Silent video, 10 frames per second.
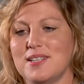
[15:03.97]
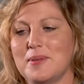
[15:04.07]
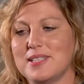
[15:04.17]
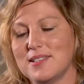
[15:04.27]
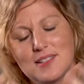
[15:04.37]

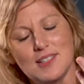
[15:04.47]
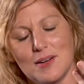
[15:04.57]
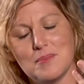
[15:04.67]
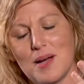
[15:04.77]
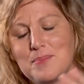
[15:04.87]
I'm
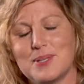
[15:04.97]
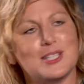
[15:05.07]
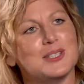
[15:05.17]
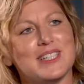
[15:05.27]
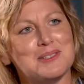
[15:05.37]
a pretty
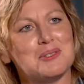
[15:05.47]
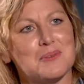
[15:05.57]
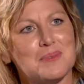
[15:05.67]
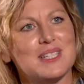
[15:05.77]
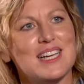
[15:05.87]
good taster,
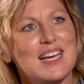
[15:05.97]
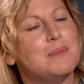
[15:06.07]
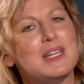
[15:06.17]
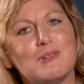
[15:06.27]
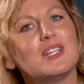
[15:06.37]
but
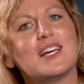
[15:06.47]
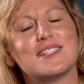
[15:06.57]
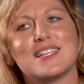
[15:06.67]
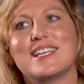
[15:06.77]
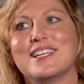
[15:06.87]
he really has
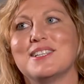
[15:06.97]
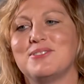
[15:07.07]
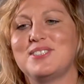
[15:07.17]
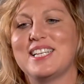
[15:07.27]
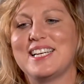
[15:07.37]
a
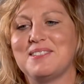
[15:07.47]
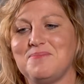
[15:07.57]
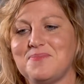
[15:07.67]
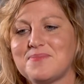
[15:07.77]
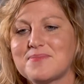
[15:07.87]
gift,
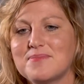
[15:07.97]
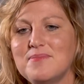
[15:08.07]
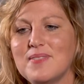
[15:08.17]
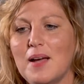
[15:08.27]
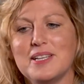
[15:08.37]
and
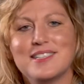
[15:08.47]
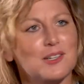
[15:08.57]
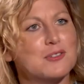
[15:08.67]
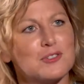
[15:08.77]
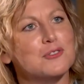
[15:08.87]
he didn't
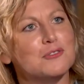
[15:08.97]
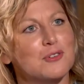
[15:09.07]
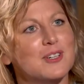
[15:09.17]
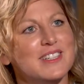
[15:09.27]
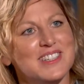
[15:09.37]
go to school
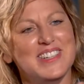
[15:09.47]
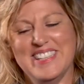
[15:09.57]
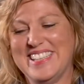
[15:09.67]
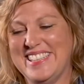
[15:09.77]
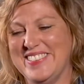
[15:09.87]
for it.
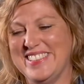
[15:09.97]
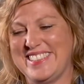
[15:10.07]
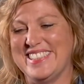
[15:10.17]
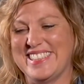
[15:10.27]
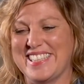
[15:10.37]

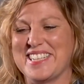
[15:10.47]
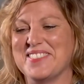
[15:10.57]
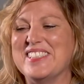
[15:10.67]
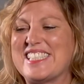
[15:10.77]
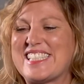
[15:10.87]
He's an economist.